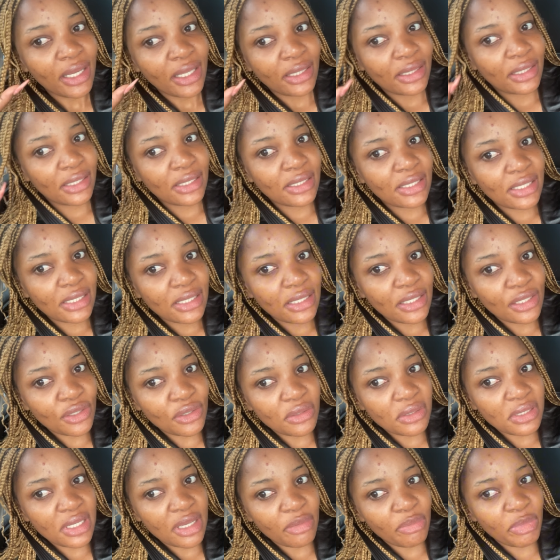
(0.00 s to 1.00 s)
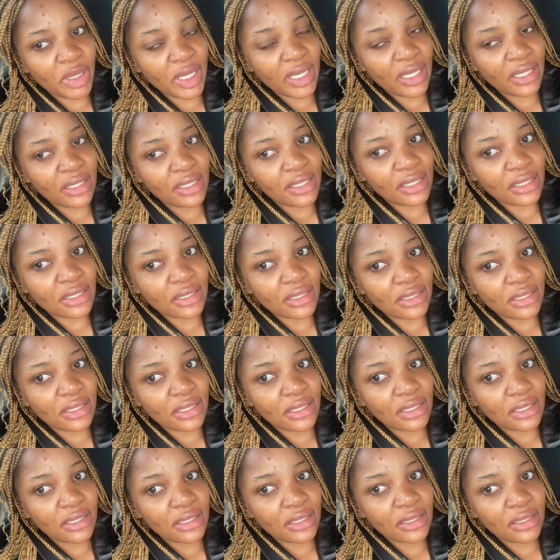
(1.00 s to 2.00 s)
they say the roads are bad and
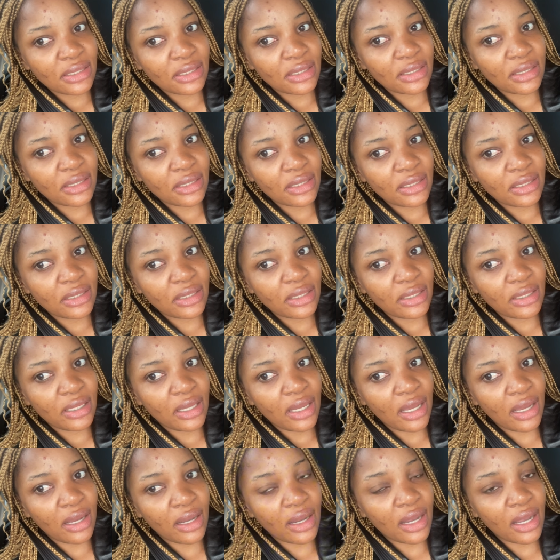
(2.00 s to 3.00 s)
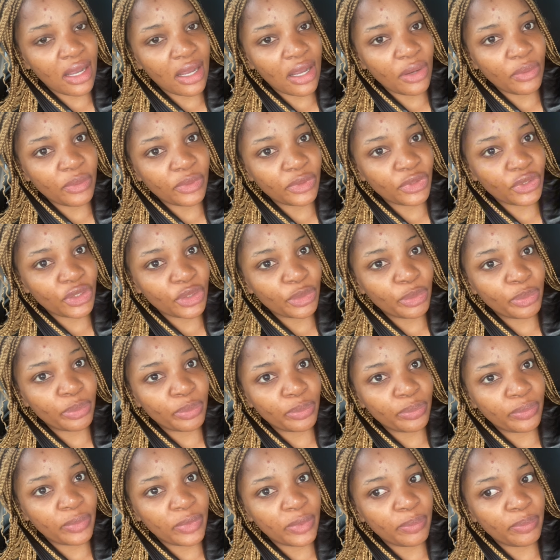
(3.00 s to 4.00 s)
our car will not
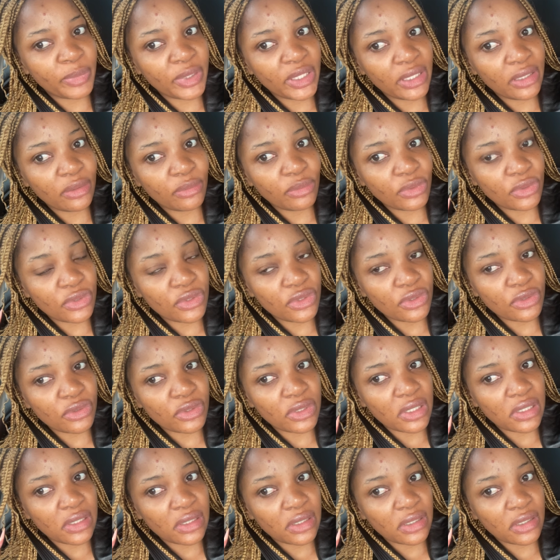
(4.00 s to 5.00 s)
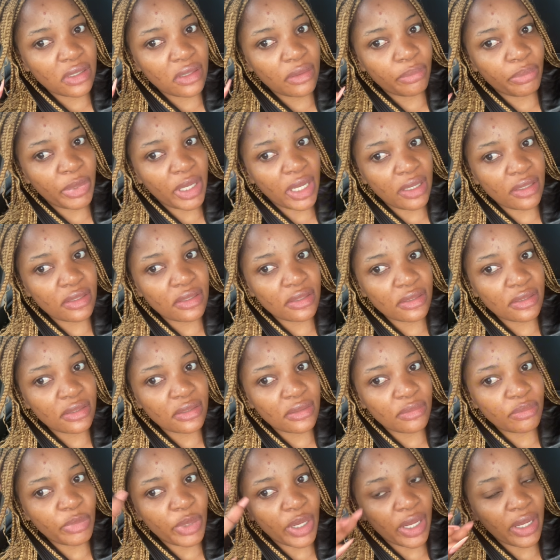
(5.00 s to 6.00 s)
be able to pass
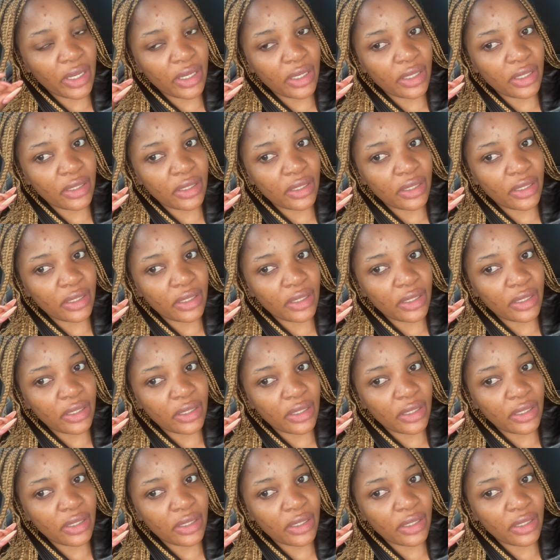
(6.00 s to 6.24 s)
by,